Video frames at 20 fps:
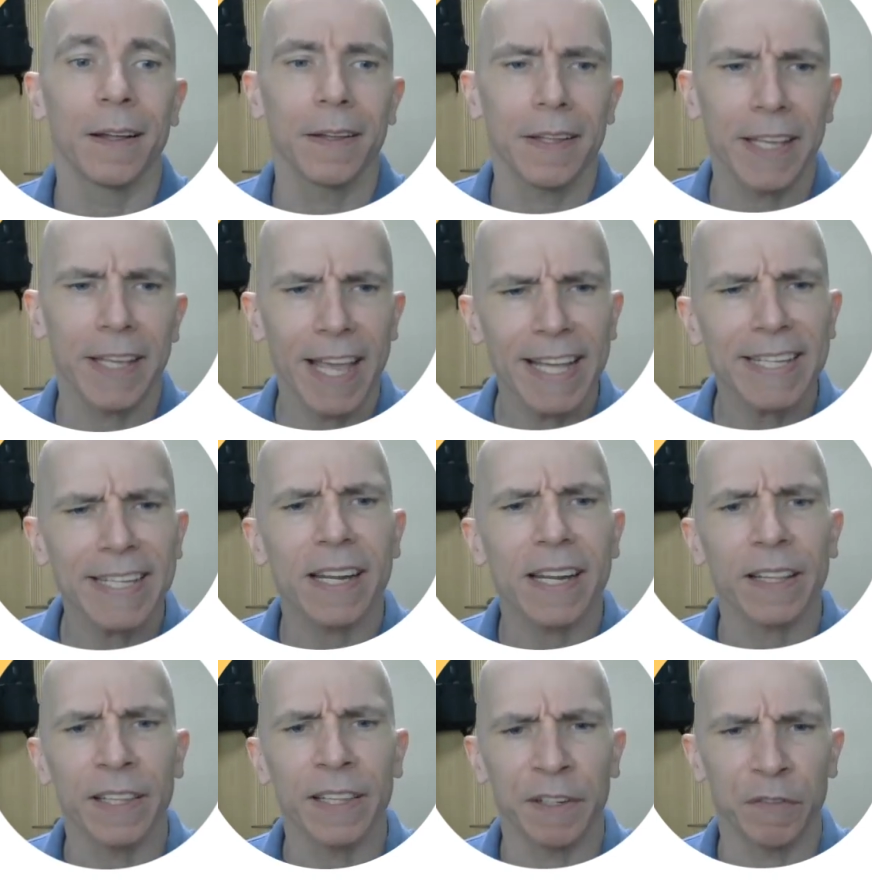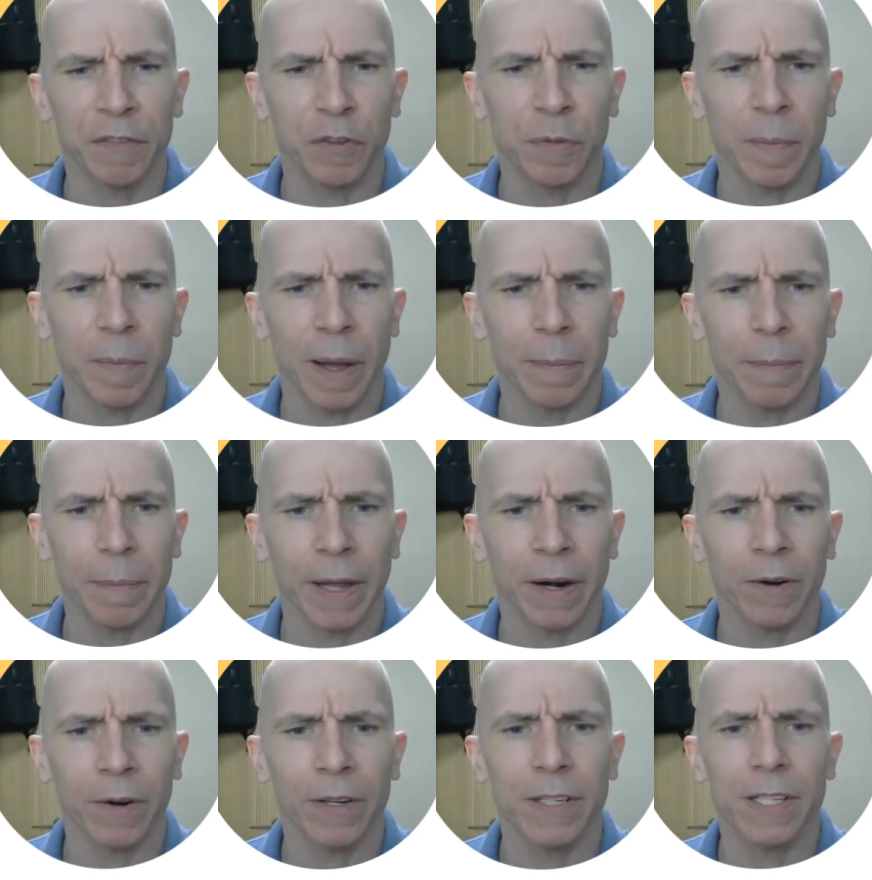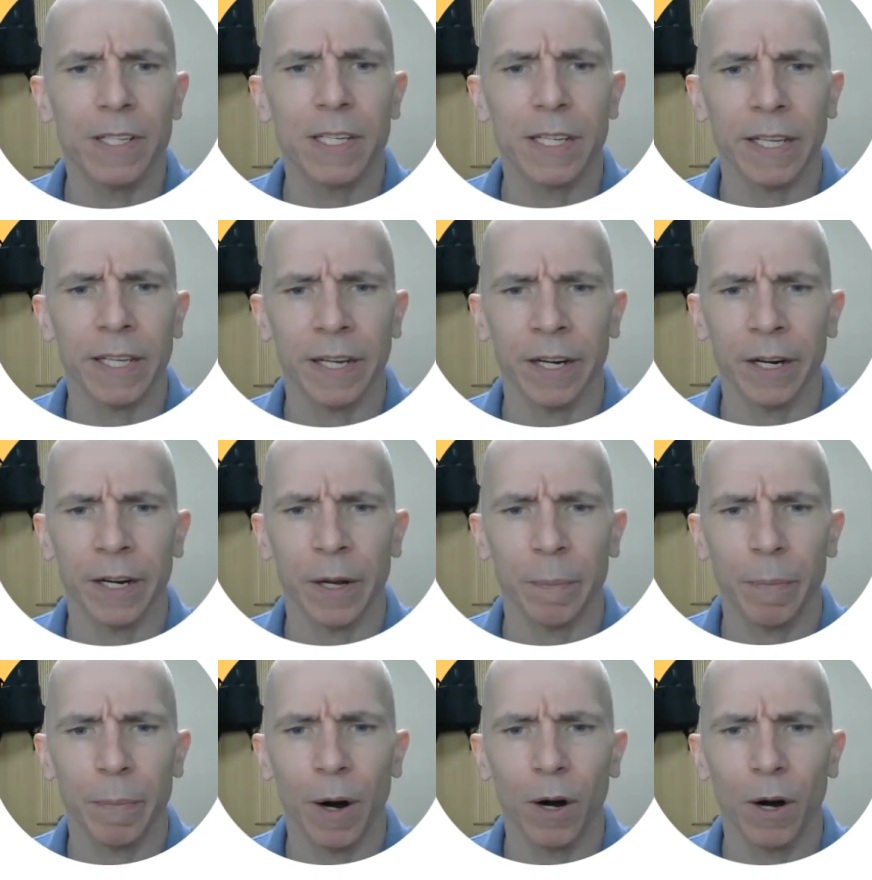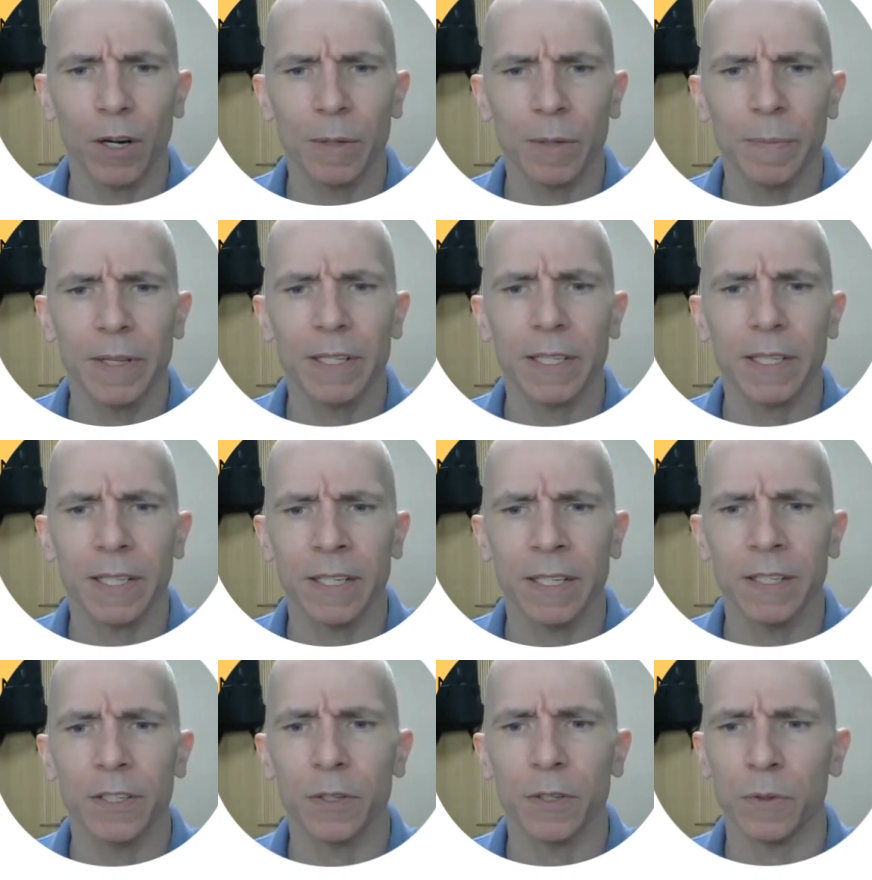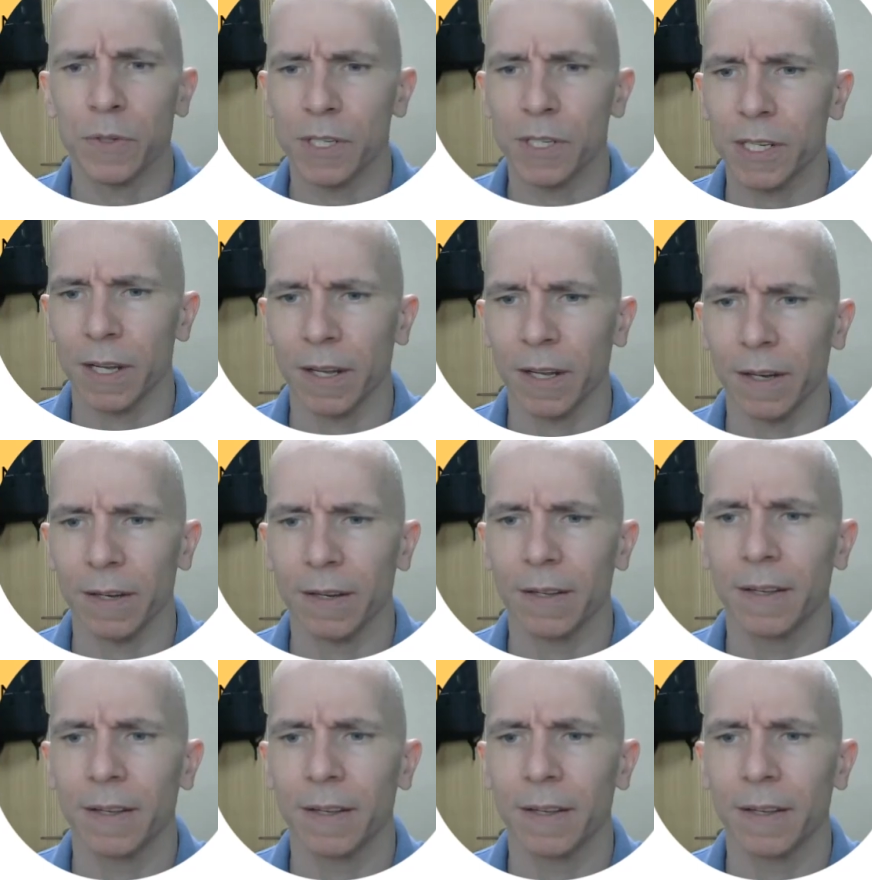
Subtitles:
Yes, I live with my parents in an apartment in Dunsan.